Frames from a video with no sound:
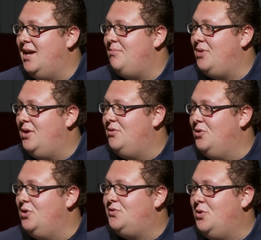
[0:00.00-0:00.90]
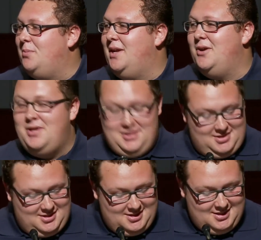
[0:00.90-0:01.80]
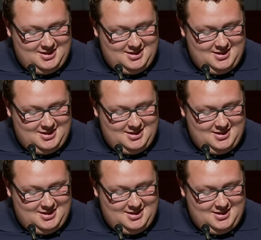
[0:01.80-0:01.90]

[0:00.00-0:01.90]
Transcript: time praying over those four main areas.